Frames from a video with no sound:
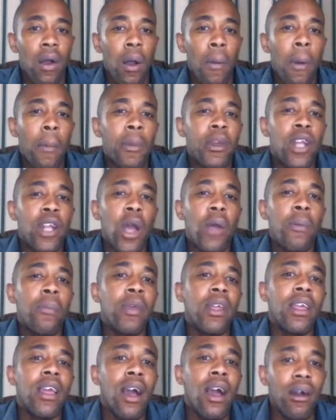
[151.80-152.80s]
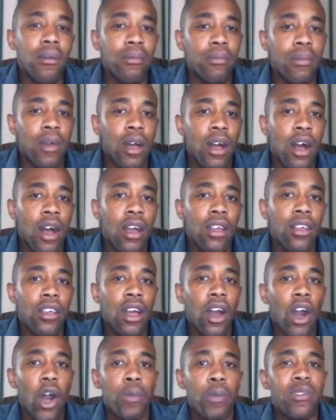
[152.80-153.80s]
but we don't become
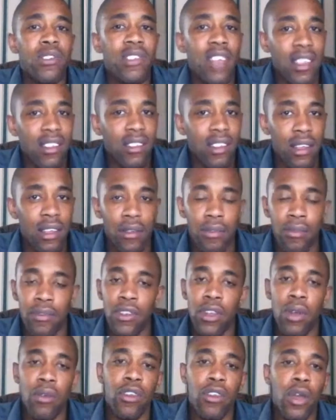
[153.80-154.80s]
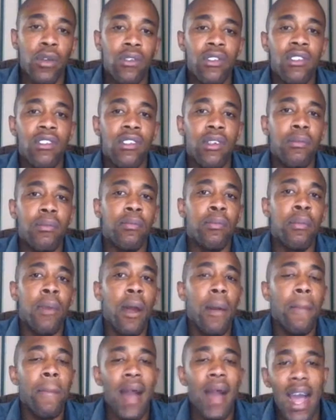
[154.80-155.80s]
obsessive, you know, noticing
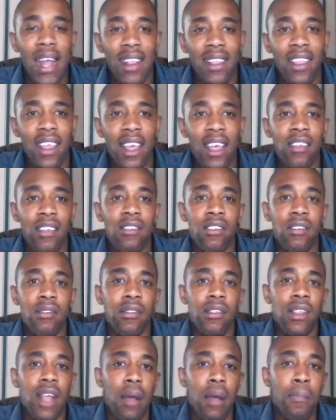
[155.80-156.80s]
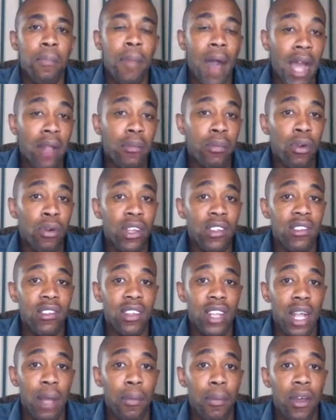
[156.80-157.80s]
bad things and bad points
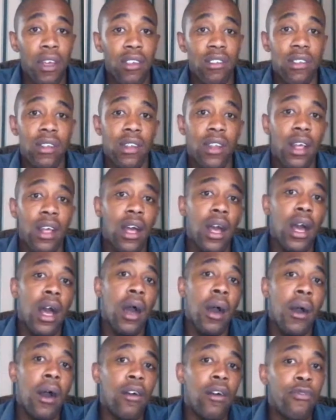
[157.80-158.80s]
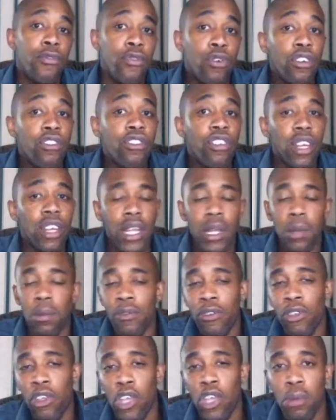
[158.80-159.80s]
in that person. Unfortunately,
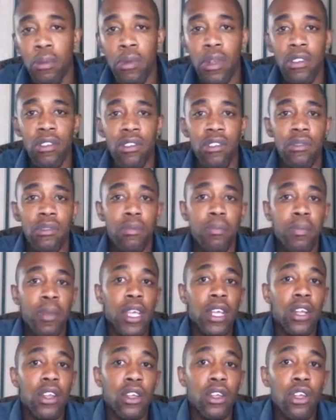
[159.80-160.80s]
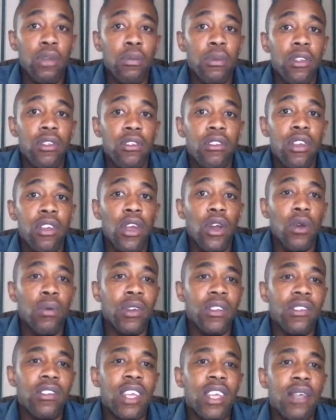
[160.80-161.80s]
with humans being humans,
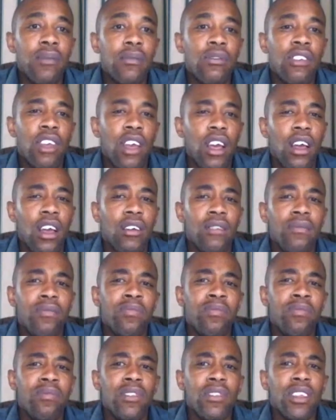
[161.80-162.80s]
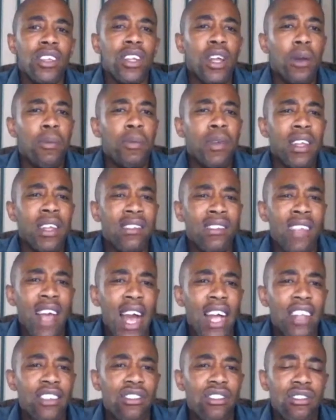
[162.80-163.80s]
we seem to, you know, be
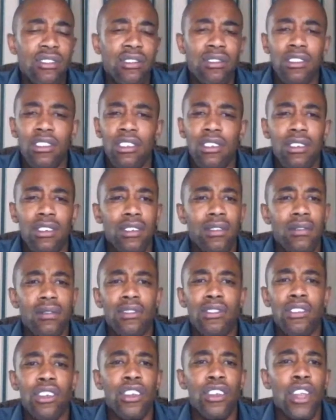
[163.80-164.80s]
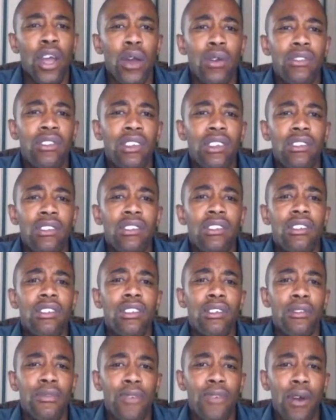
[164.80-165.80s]
attached to notice
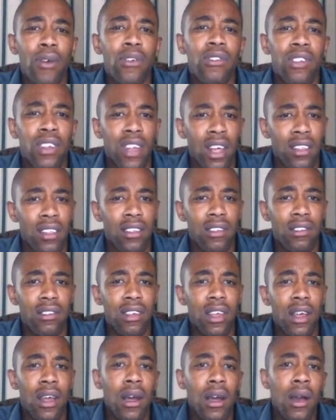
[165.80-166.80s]
the faults in others.